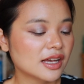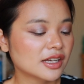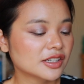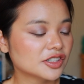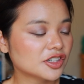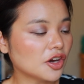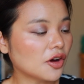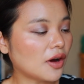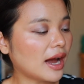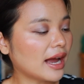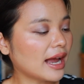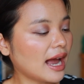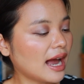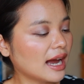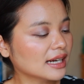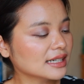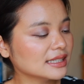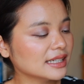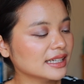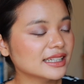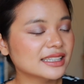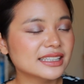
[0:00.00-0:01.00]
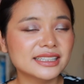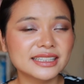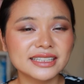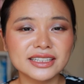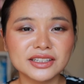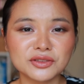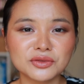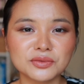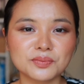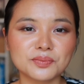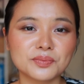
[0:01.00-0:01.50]
So I actually
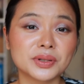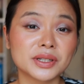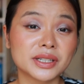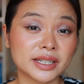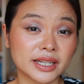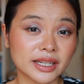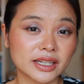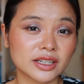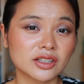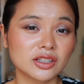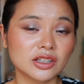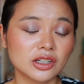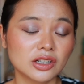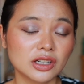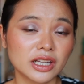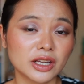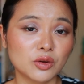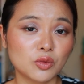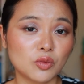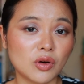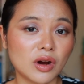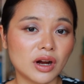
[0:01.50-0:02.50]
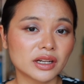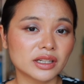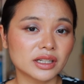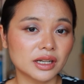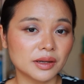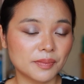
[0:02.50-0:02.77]
didn't particularly want